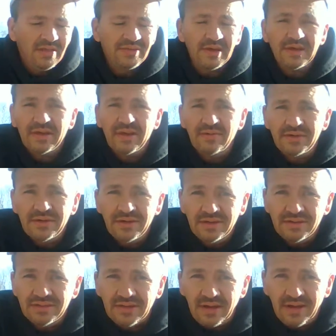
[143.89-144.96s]
Thing of it
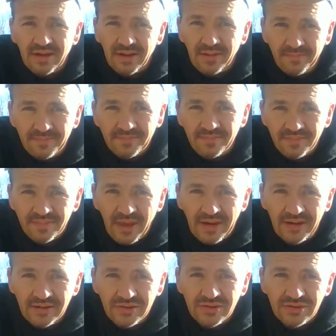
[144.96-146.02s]
is... Uh, They
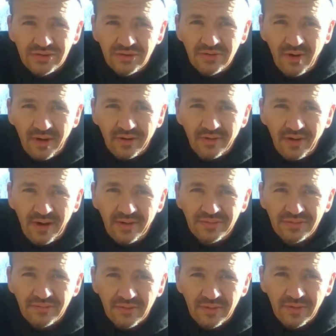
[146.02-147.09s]
didn't just do autographs
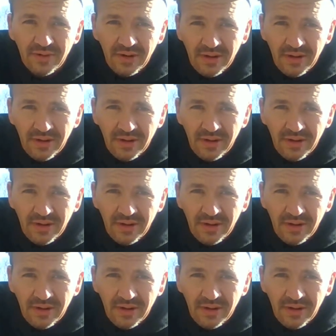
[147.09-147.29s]
for,